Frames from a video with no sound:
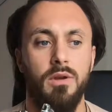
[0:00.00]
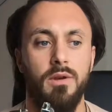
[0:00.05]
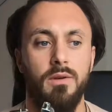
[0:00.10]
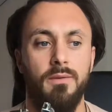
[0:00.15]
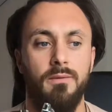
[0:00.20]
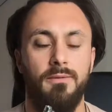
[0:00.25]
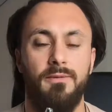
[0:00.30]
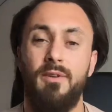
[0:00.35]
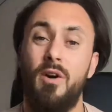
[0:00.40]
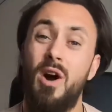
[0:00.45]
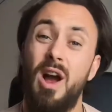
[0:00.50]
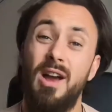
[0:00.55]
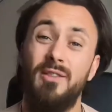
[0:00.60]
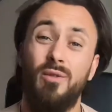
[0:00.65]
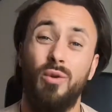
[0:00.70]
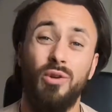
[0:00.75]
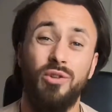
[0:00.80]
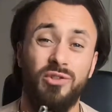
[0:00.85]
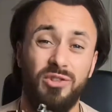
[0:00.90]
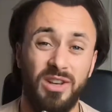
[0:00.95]

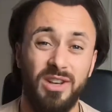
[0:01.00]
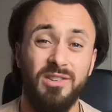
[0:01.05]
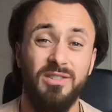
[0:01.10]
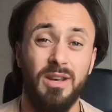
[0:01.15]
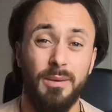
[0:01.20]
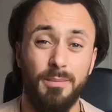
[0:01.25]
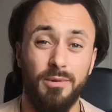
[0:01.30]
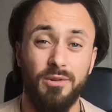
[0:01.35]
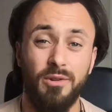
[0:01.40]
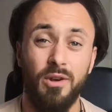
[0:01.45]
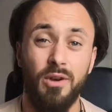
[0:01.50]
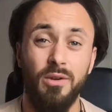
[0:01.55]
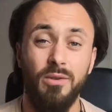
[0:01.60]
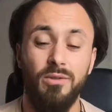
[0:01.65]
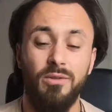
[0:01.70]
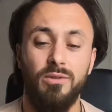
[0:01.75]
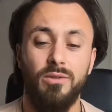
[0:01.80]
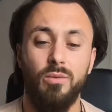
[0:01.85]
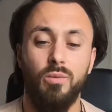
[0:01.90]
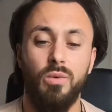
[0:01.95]
5 or 6
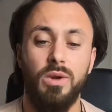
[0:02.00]
episodes,